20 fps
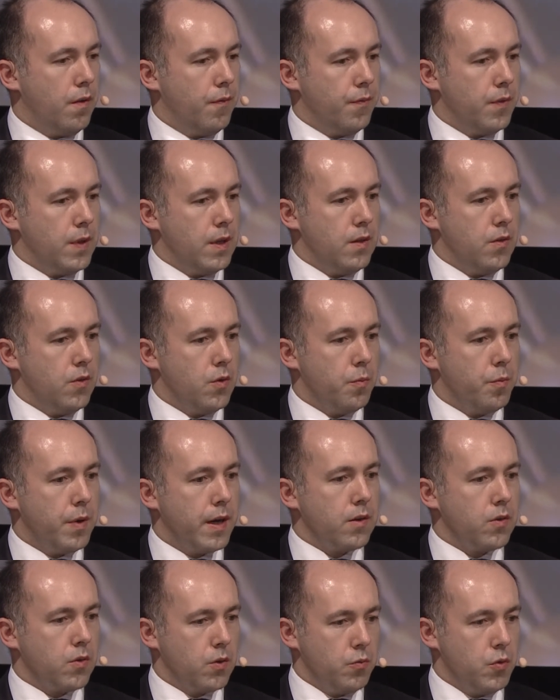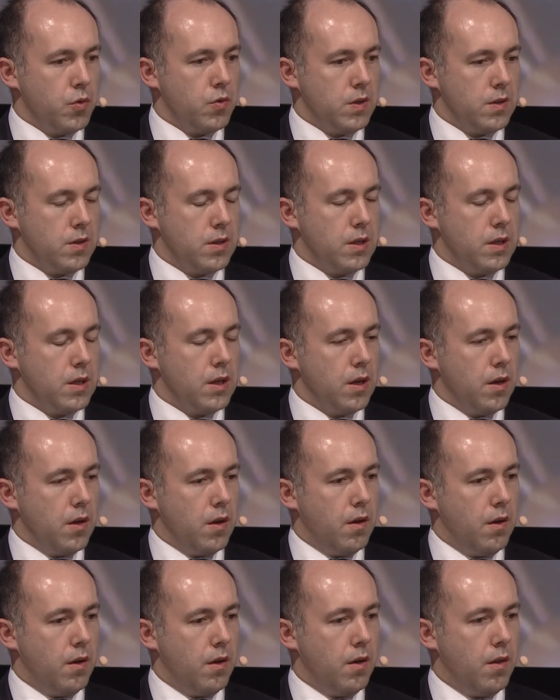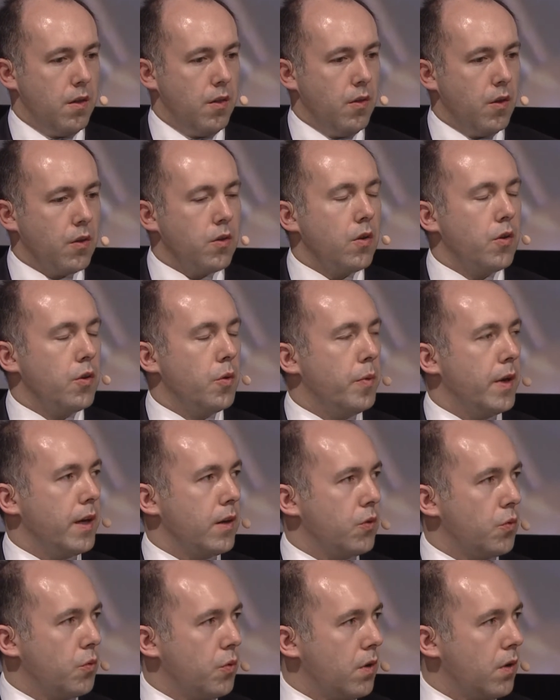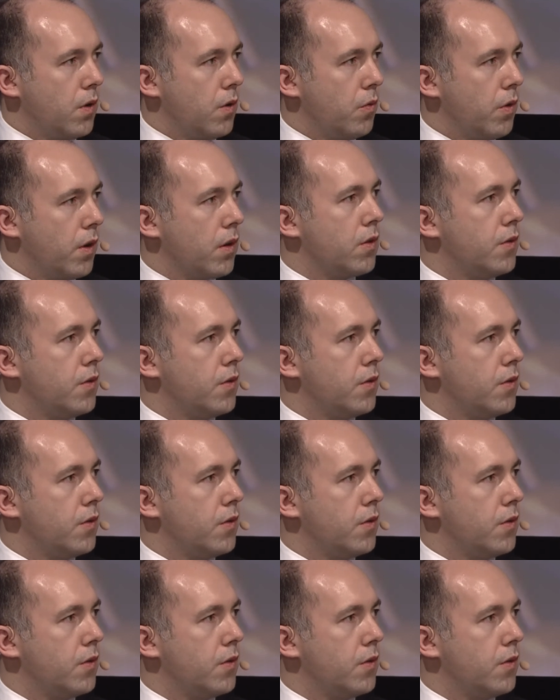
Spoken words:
in the bank community, not all the banks were